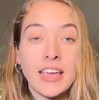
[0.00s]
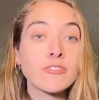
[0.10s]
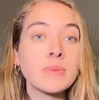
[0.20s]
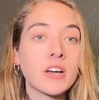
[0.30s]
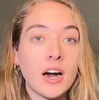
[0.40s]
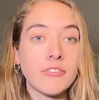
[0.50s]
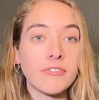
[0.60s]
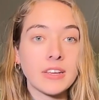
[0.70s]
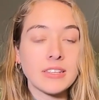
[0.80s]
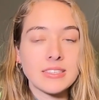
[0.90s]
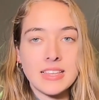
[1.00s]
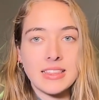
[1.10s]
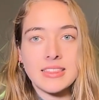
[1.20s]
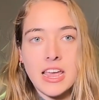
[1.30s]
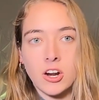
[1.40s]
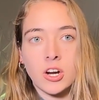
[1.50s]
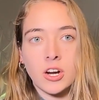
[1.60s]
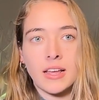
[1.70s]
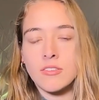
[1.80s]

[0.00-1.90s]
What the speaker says: gives me confidence that they're